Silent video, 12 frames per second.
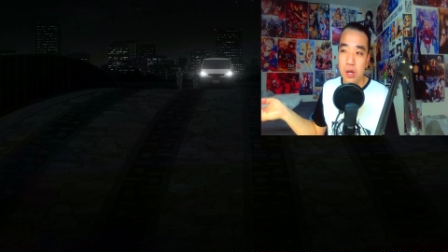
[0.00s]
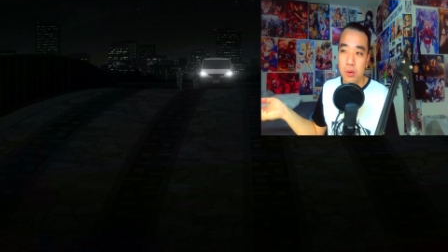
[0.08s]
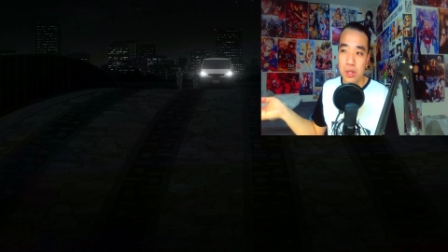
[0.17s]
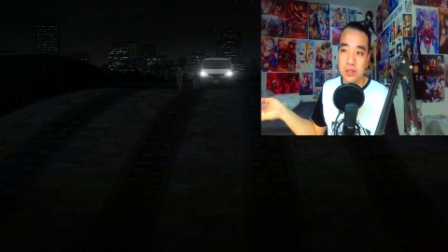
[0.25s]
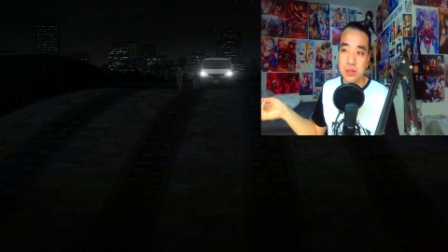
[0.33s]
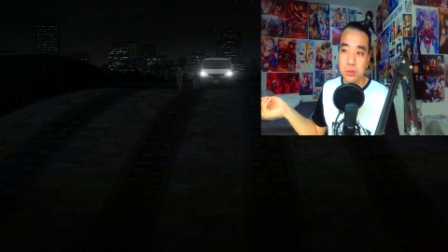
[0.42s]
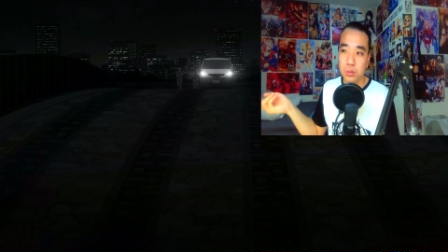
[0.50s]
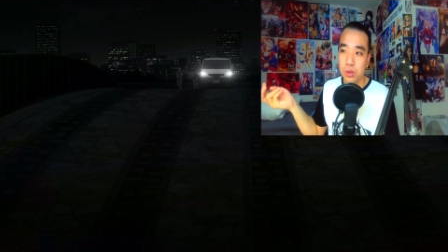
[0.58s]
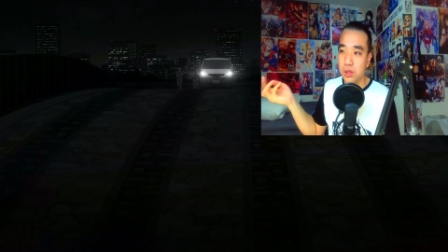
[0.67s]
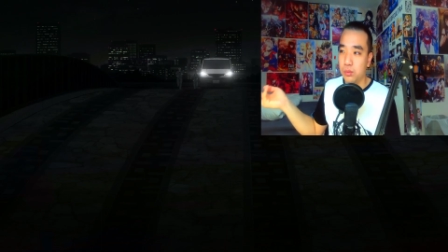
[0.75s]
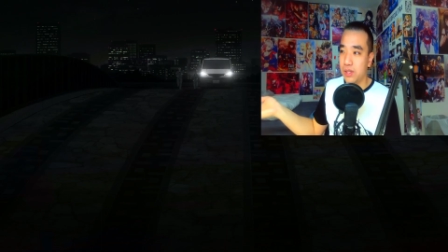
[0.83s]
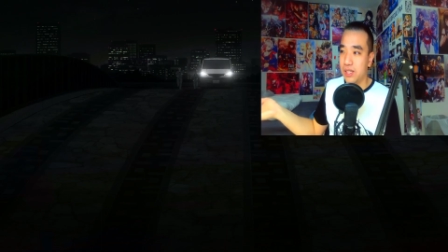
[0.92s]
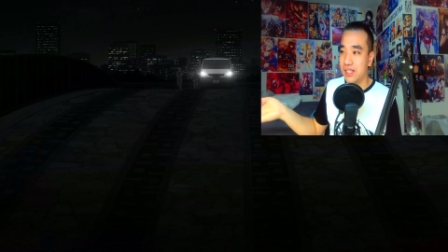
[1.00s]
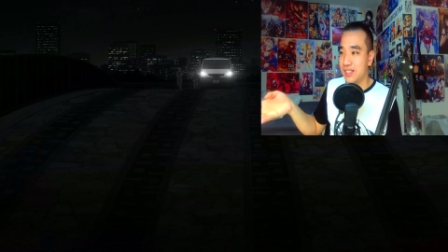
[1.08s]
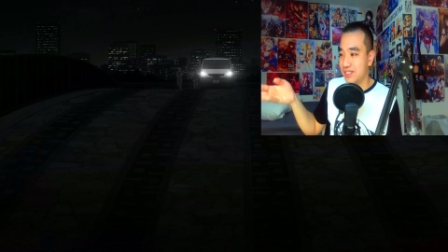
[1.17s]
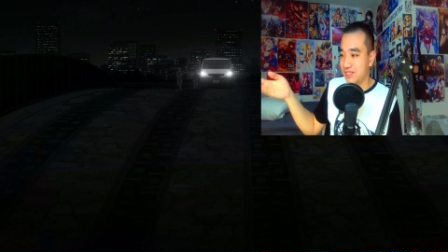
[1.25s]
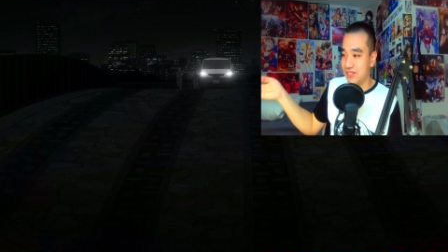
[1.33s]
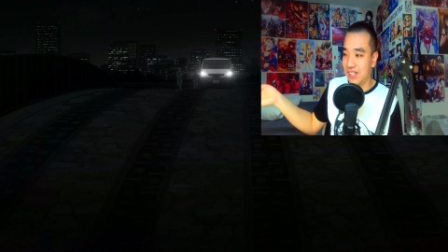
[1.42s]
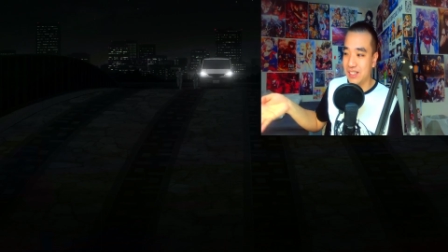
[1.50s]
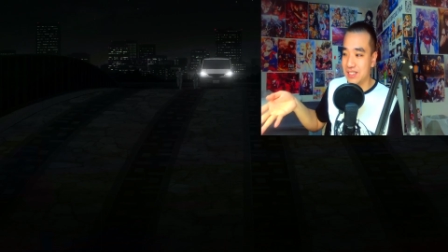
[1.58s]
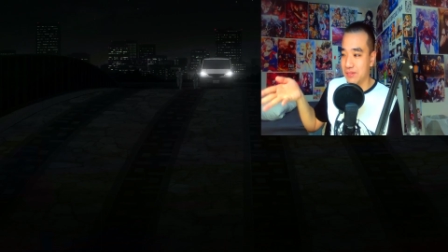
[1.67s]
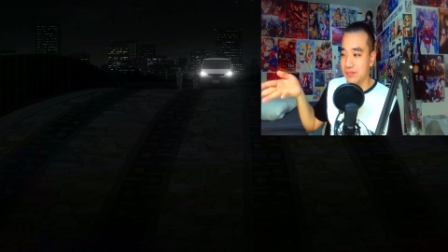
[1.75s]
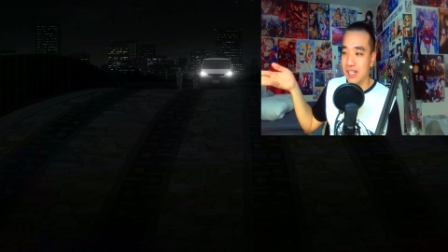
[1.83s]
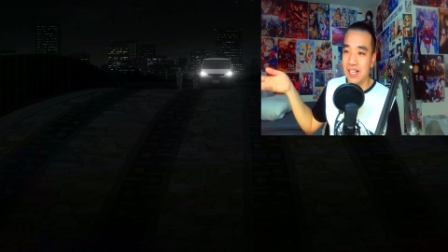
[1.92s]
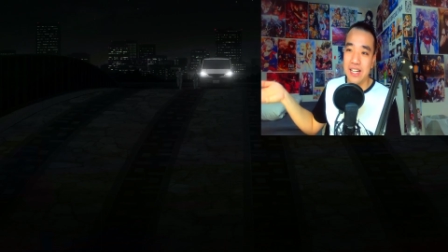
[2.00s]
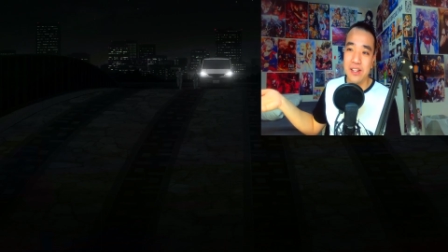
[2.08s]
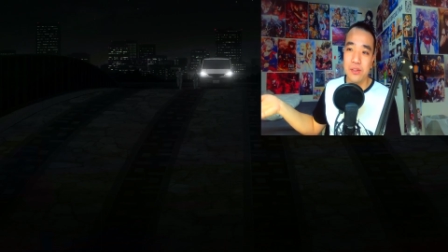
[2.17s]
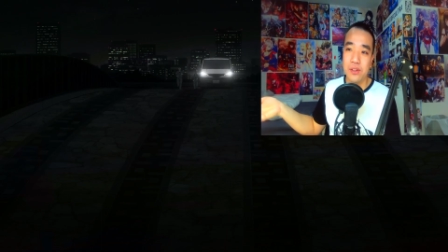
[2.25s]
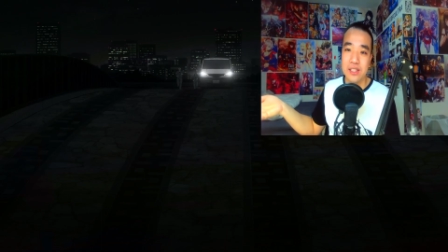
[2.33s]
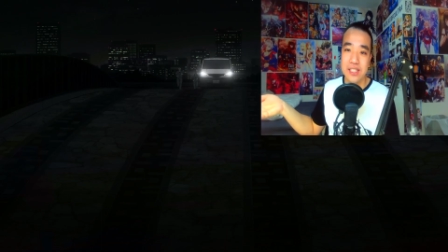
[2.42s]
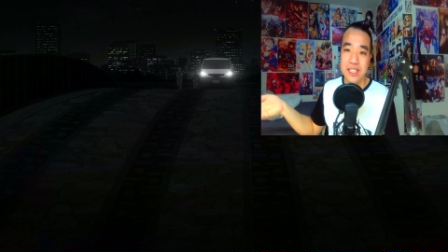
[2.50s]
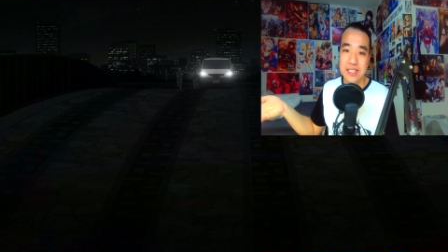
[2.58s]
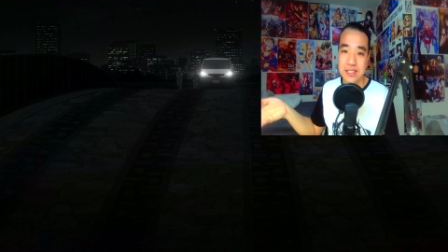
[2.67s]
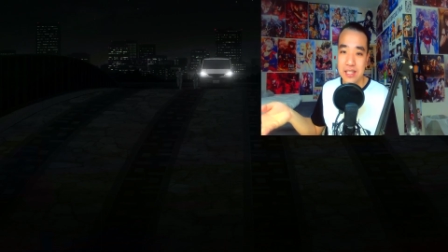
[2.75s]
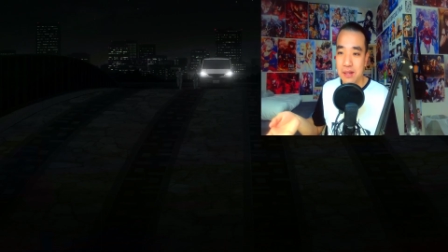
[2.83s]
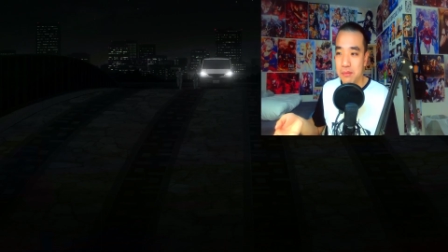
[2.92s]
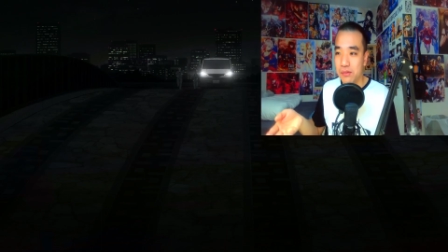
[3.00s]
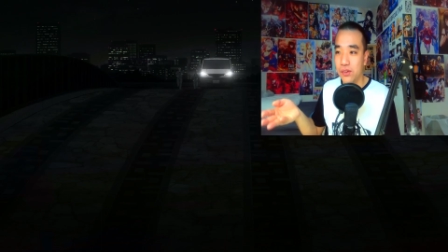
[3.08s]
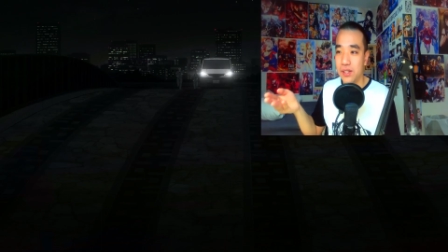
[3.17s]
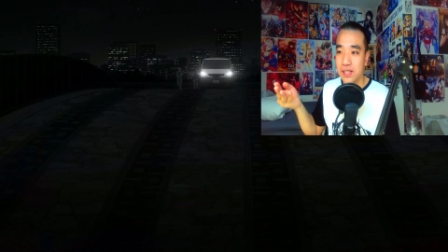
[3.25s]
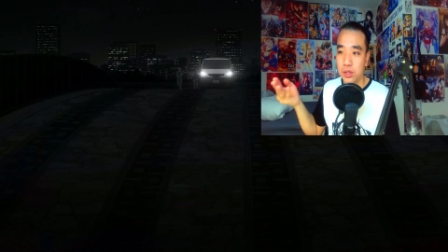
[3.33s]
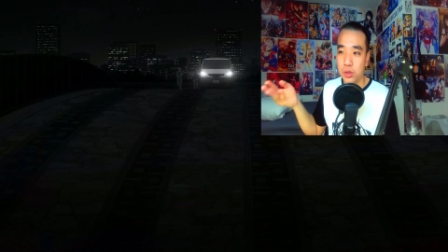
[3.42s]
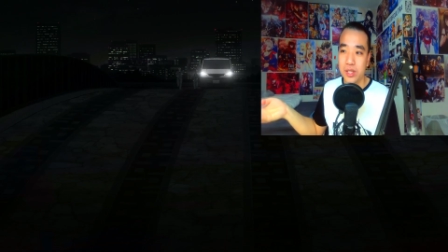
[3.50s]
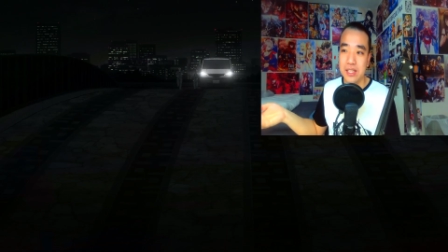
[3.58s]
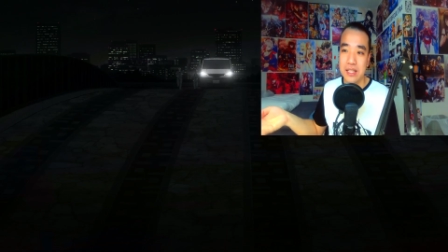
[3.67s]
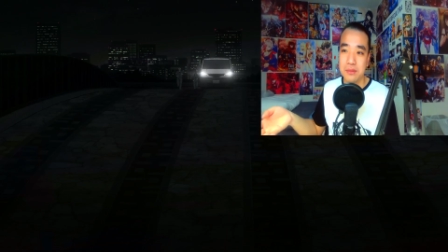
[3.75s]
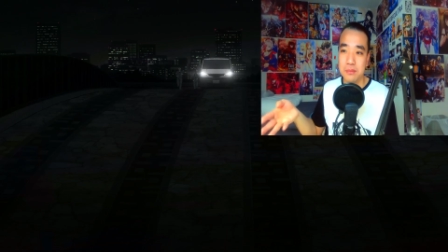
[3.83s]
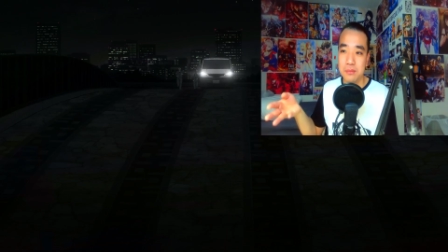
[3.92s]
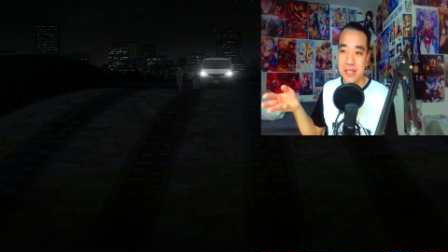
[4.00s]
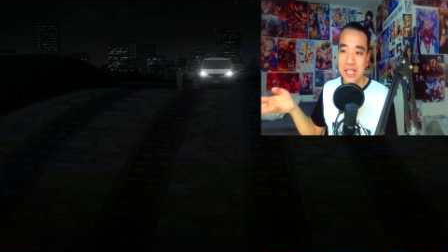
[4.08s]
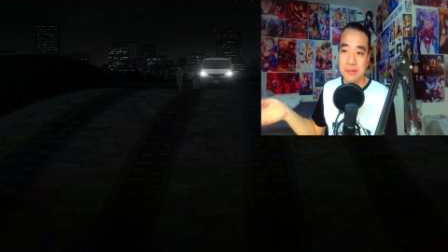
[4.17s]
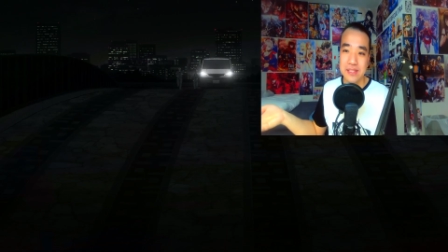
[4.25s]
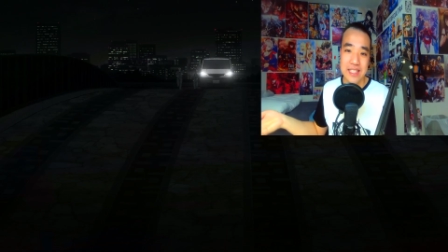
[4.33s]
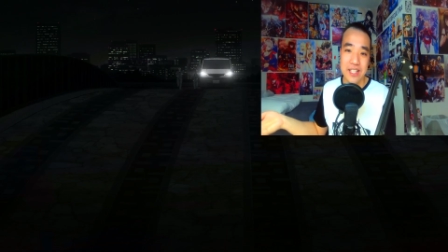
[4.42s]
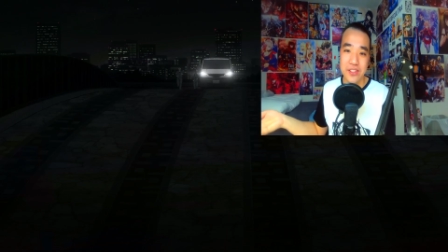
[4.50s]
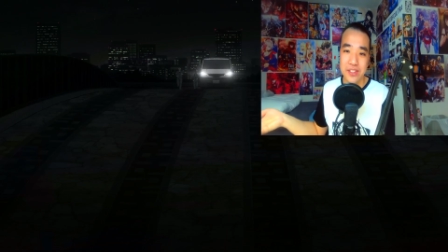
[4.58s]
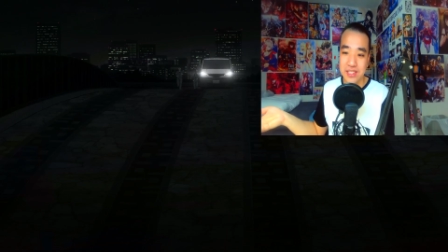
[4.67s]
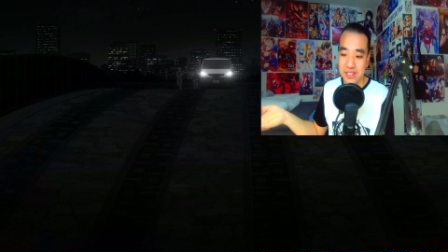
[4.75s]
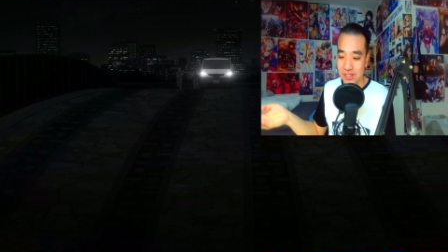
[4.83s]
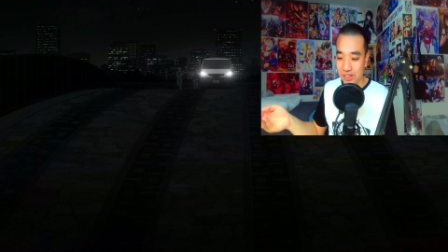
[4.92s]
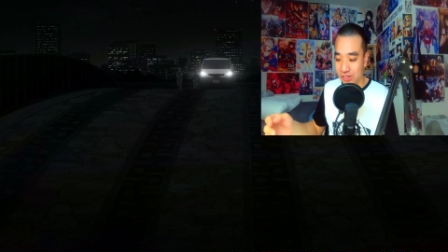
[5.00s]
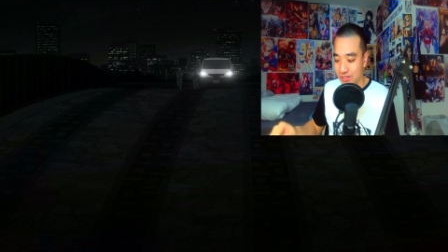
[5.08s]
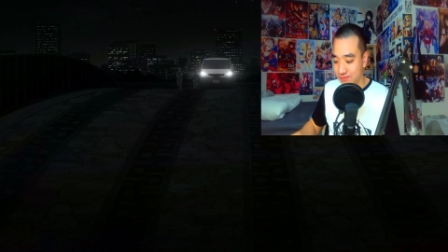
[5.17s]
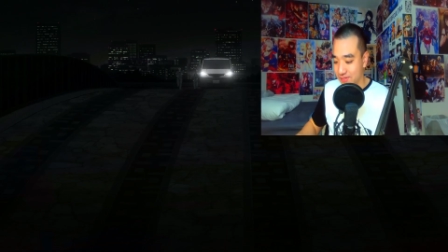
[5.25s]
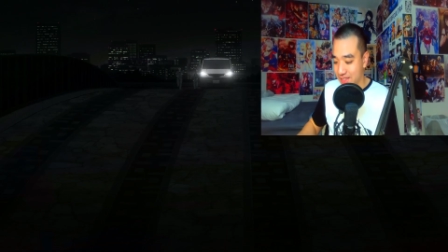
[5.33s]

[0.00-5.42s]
once worked with like some of the hierarchies before he quit and become a terrorist. So,